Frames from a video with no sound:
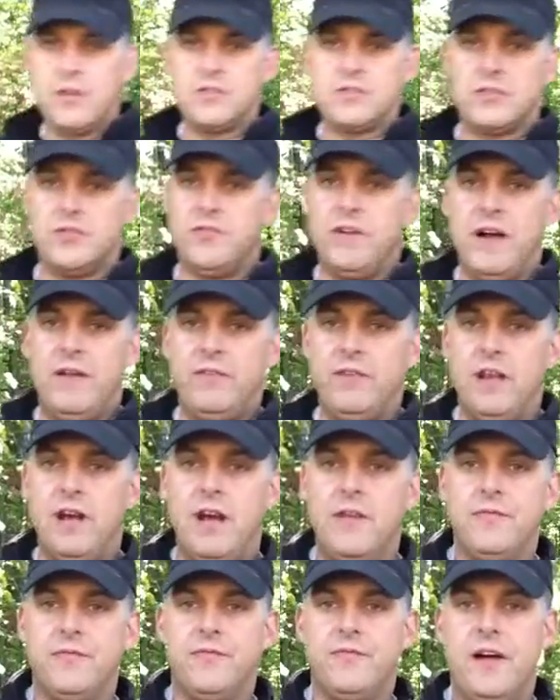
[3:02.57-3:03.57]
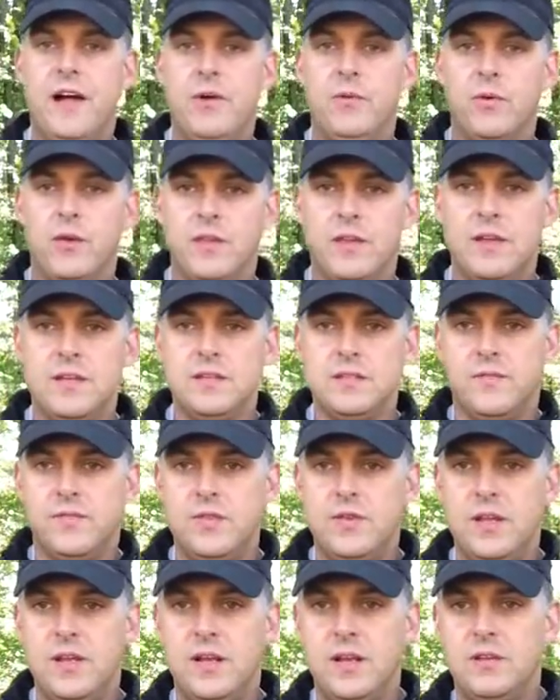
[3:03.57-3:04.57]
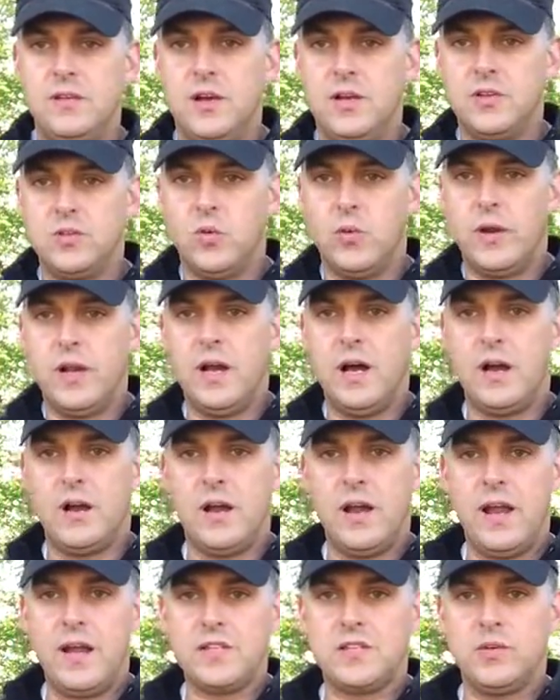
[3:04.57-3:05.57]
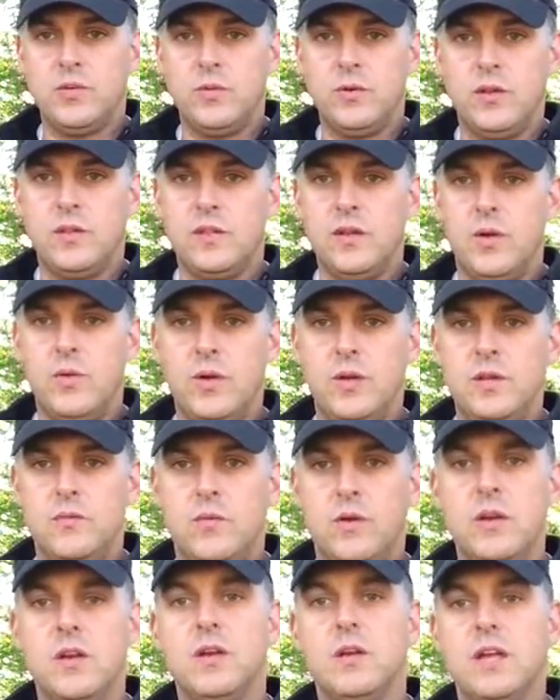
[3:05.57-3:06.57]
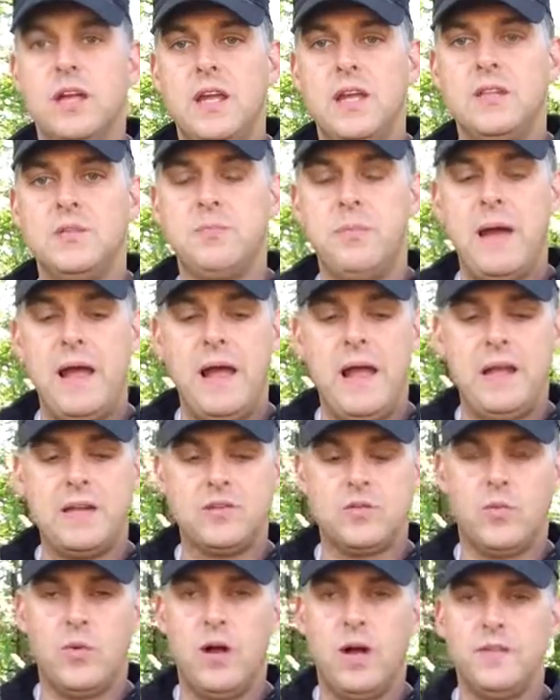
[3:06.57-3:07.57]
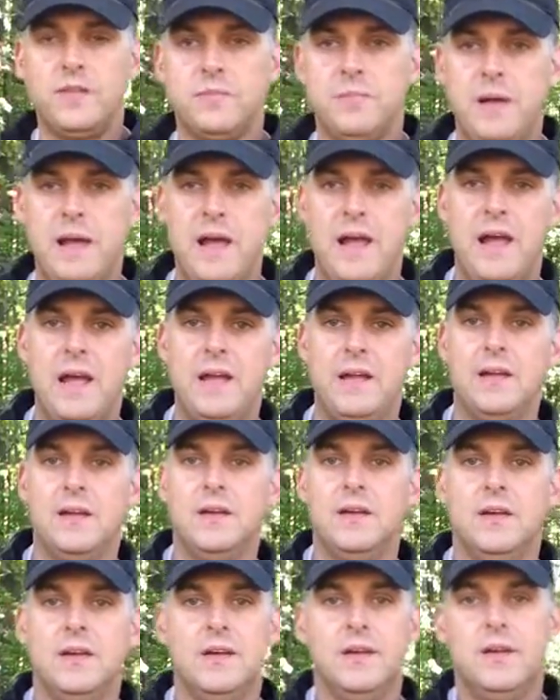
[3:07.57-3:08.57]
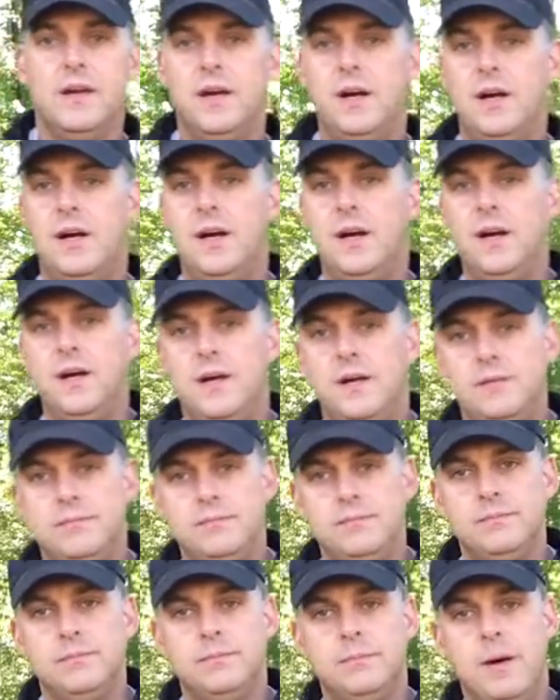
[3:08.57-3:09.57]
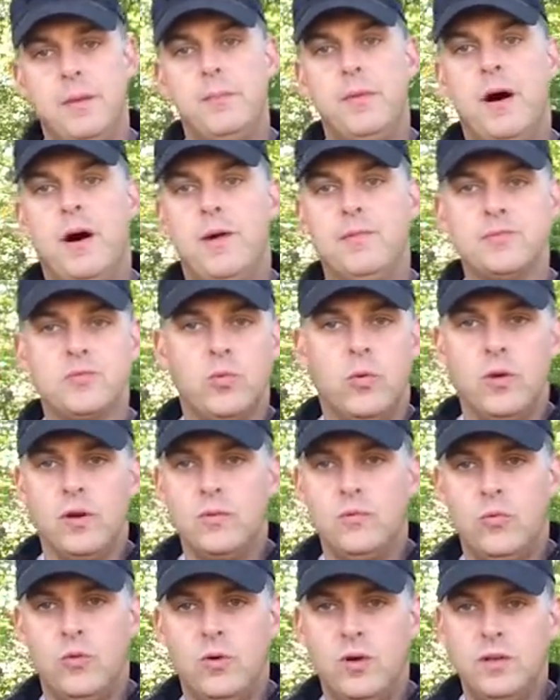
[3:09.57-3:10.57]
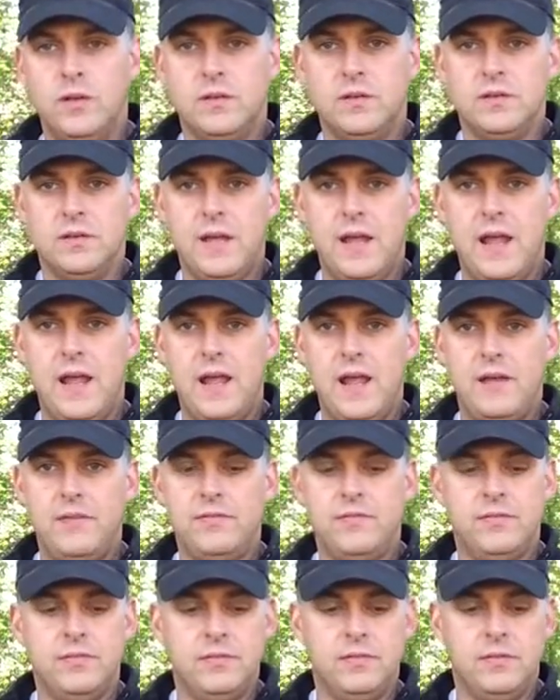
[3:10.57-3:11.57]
go to Survival Life and find one of these if you need a $20 extra one to throw in one of your kids' bags, your wife's bag. My mom's wanting one to have,